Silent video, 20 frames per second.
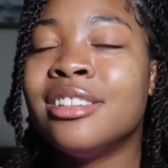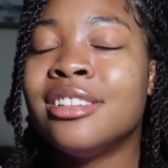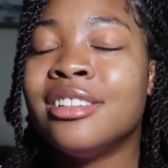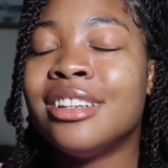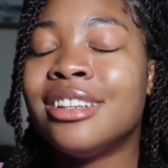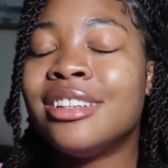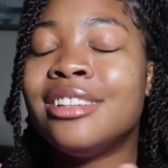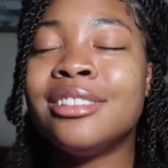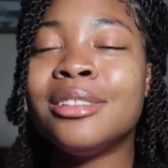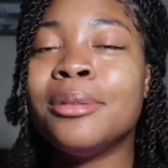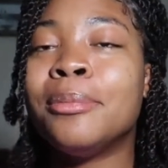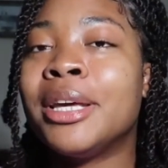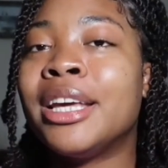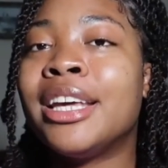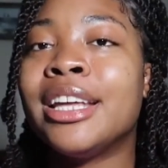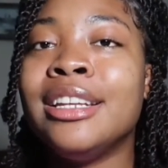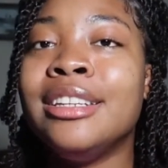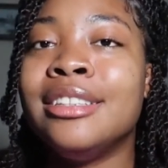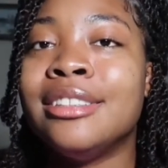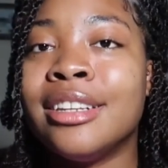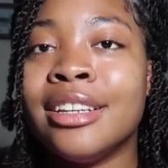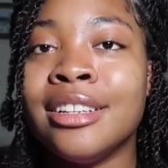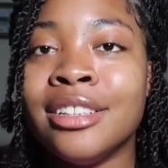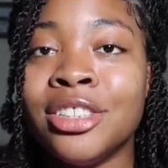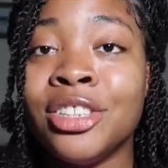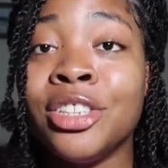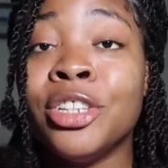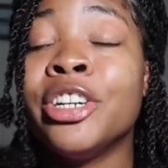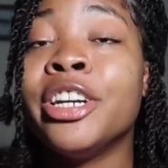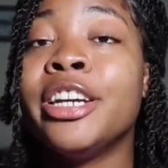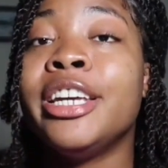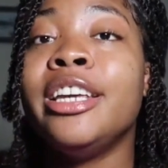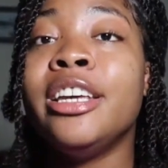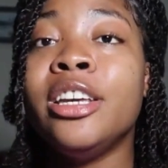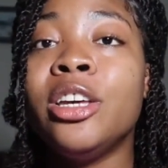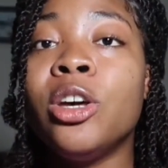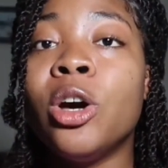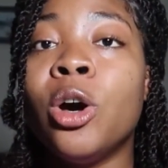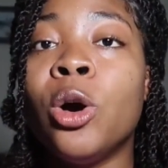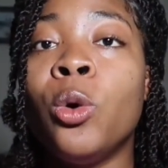That doesn't make any sense. Your
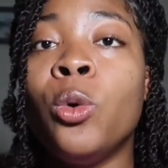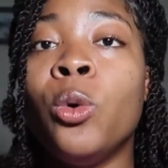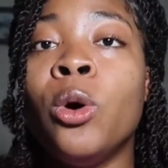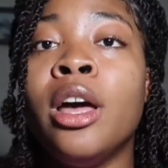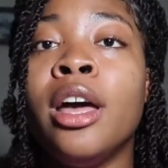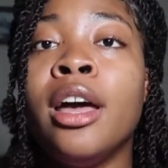ego,